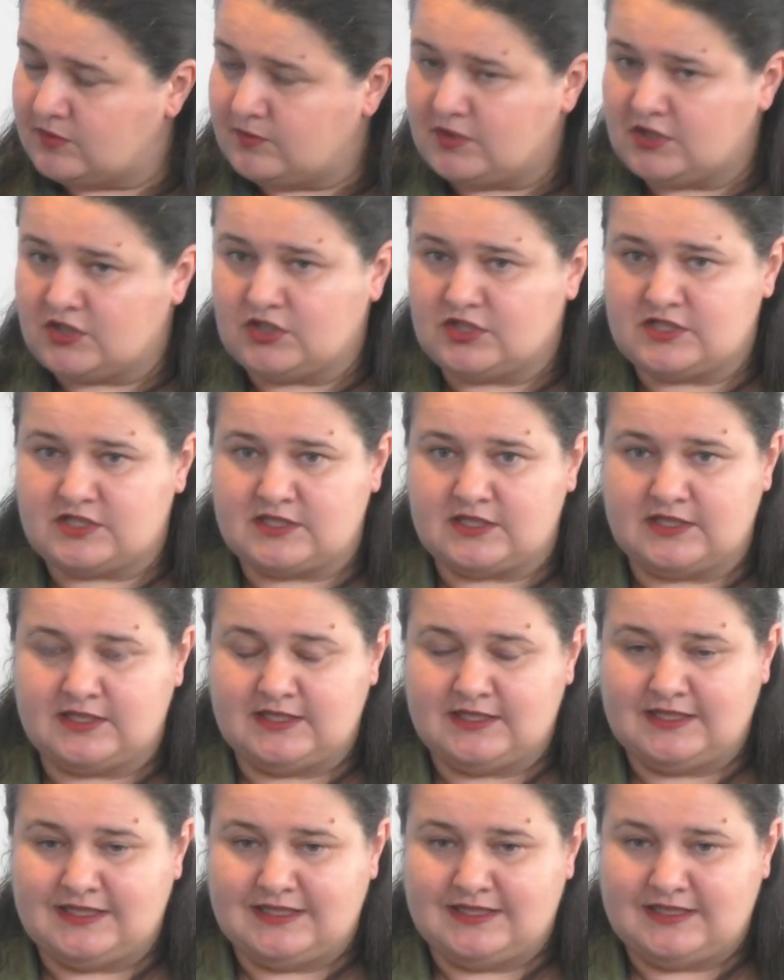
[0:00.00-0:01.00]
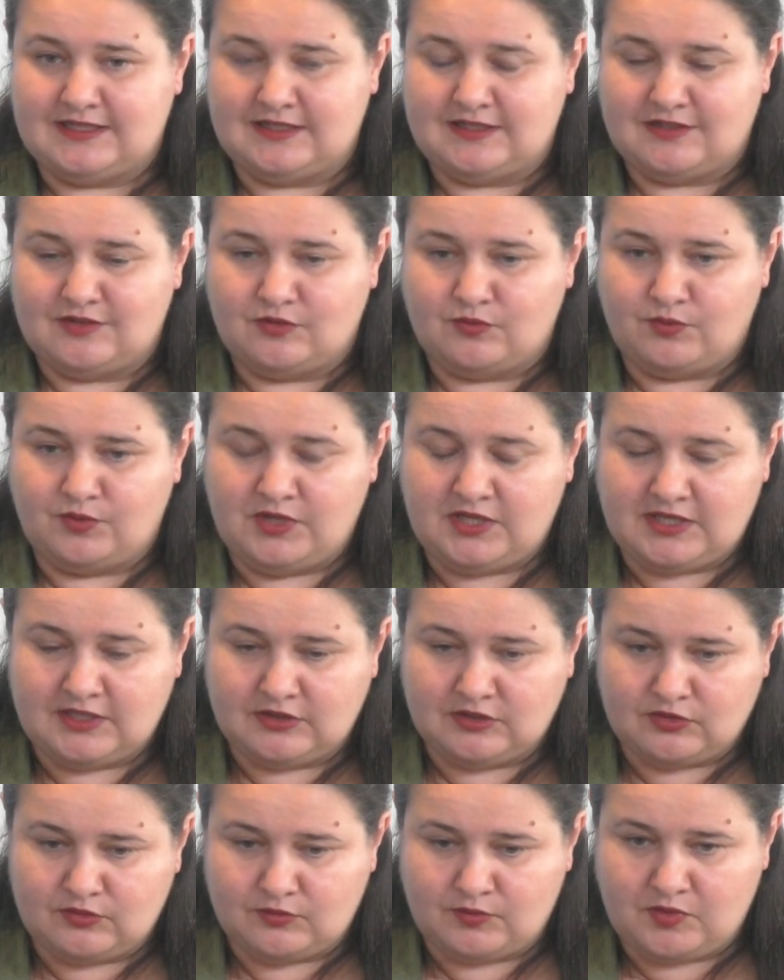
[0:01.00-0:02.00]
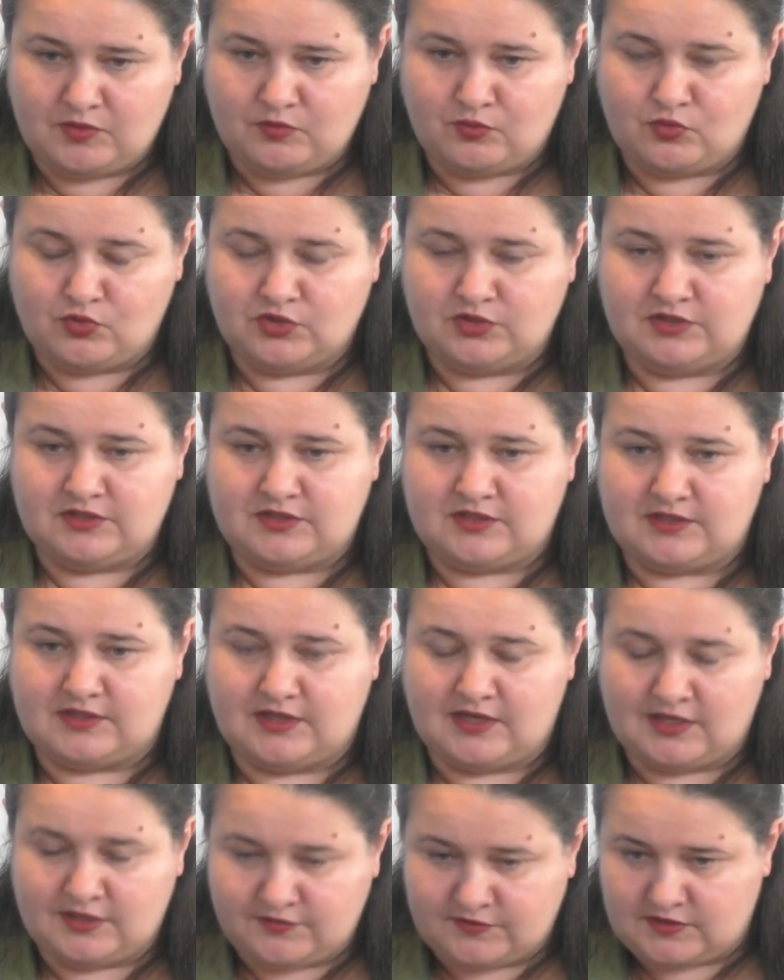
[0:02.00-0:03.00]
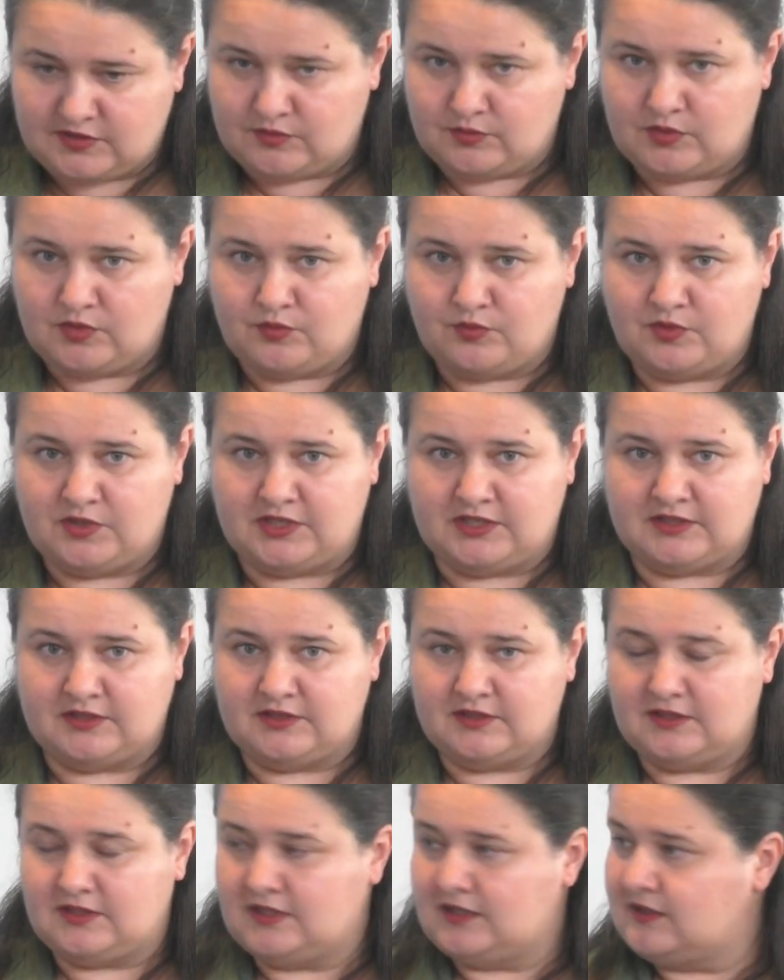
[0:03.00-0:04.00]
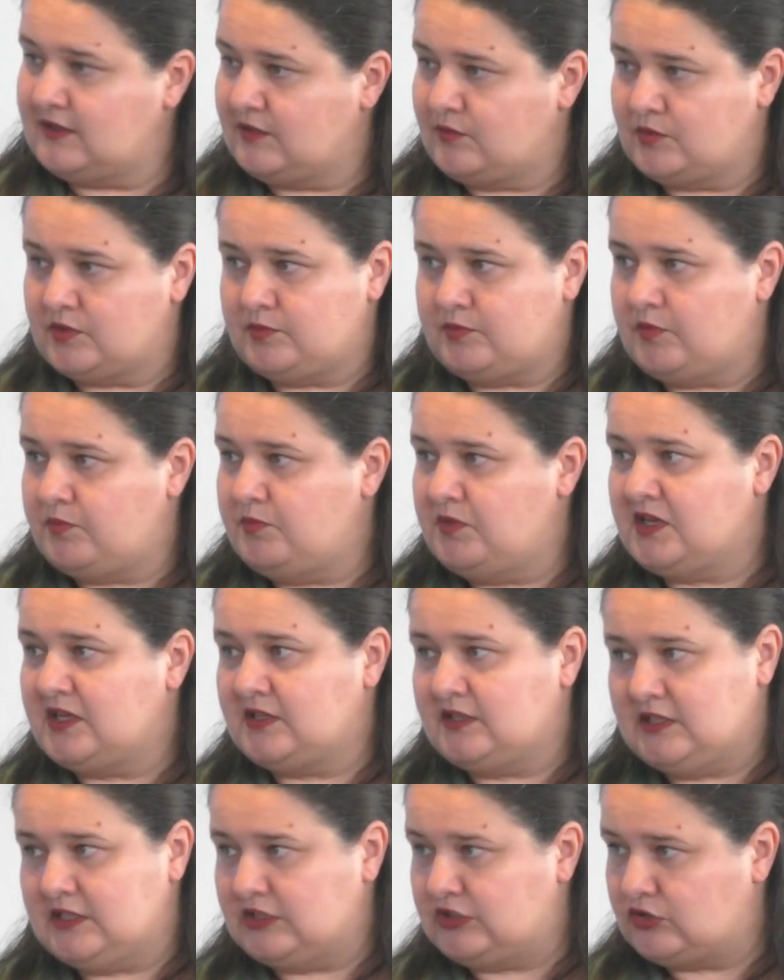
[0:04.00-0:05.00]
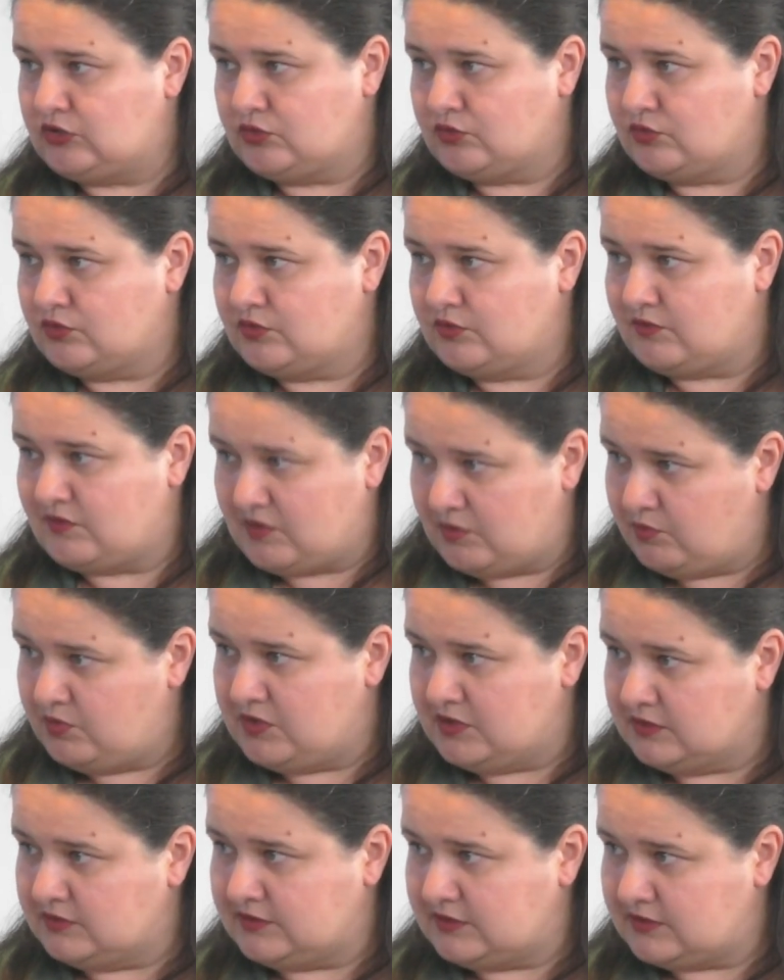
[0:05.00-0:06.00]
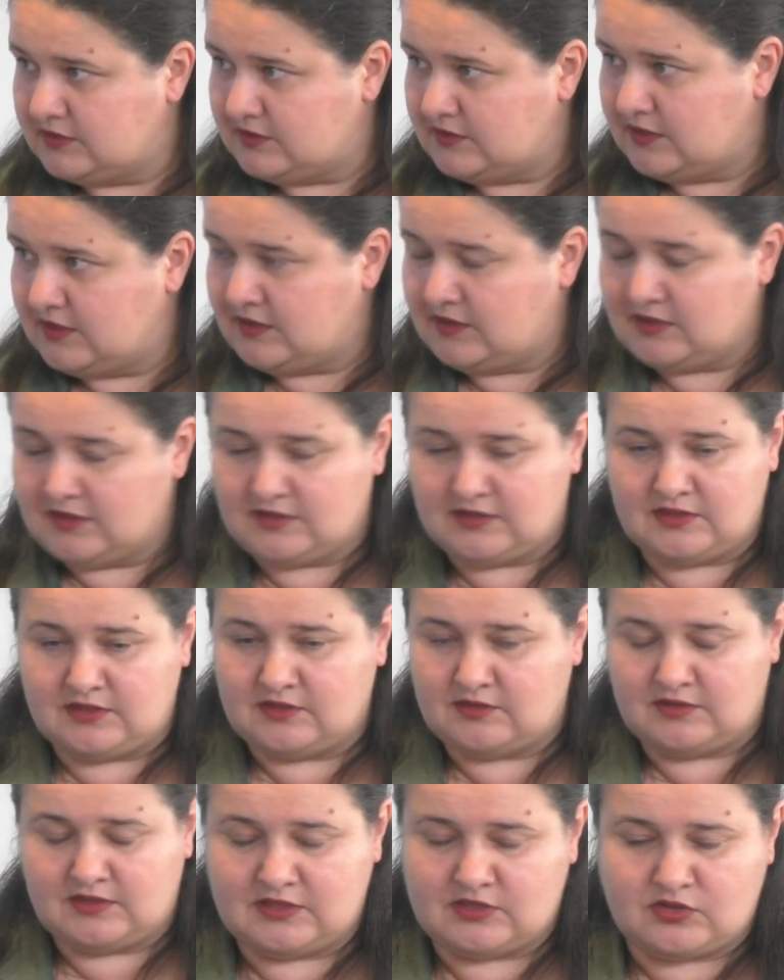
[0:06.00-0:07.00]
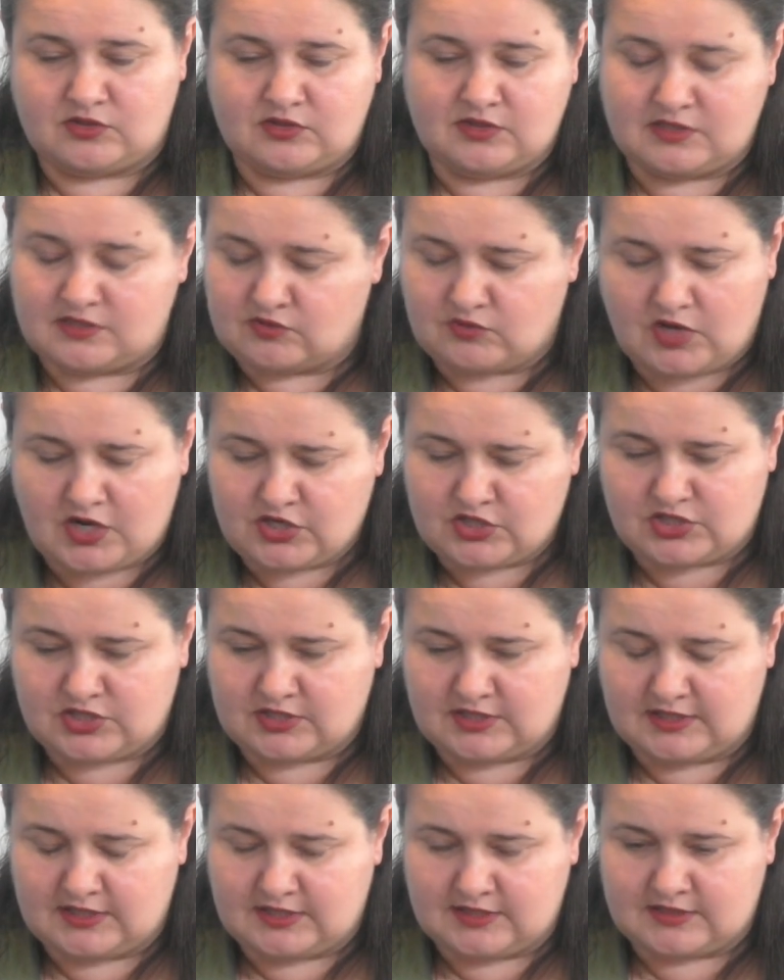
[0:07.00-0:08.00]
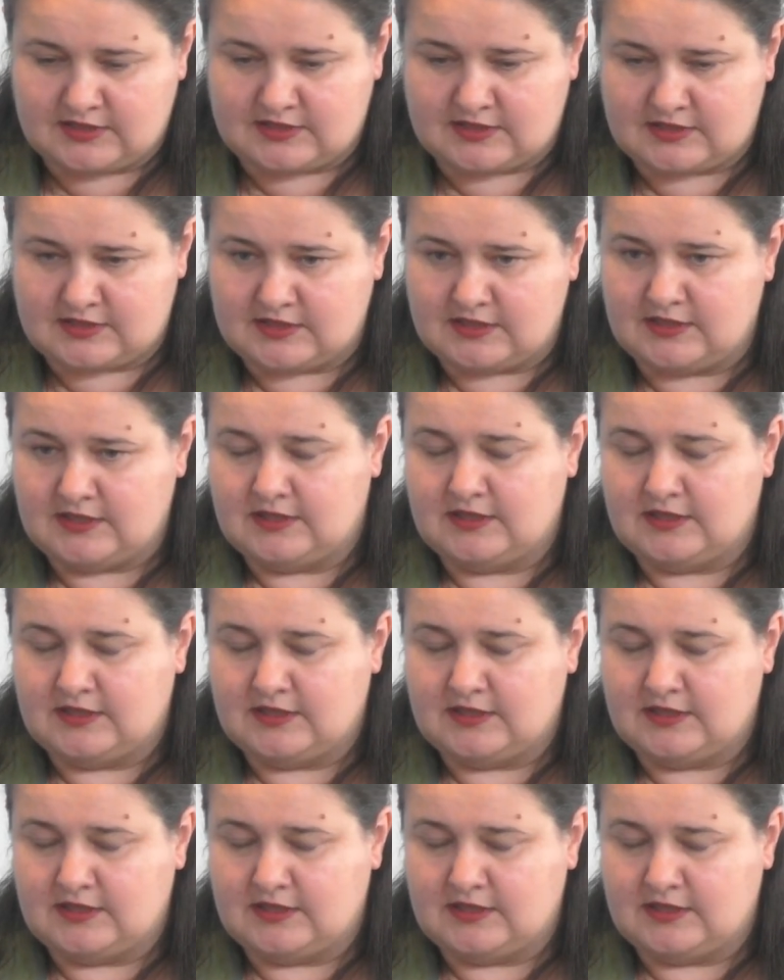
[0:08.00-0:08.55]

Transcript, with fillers: Because we, can, we want, after we win, and there will be big need to rebuild, and the, the, the destruction is